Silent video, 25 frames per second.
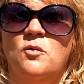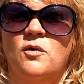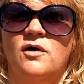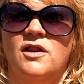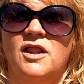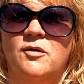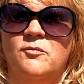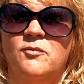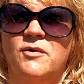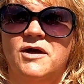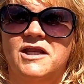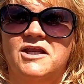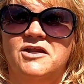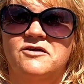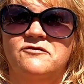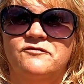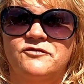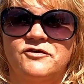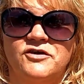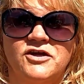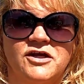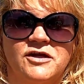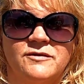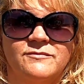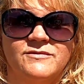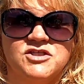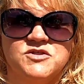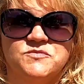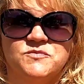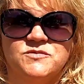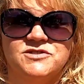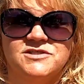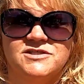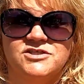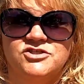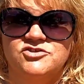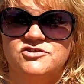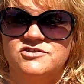While I'm waiting for him,
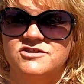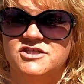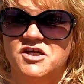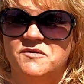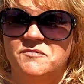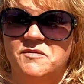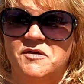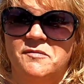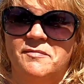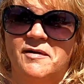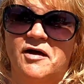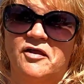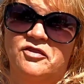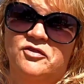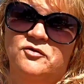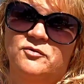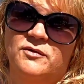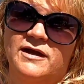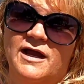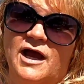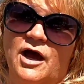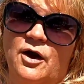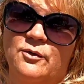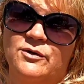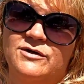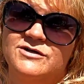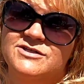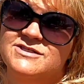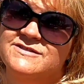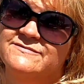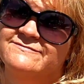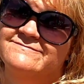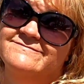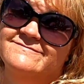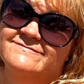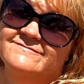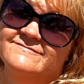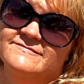his procedure is gonna be about three
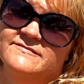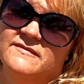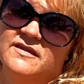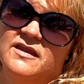hours.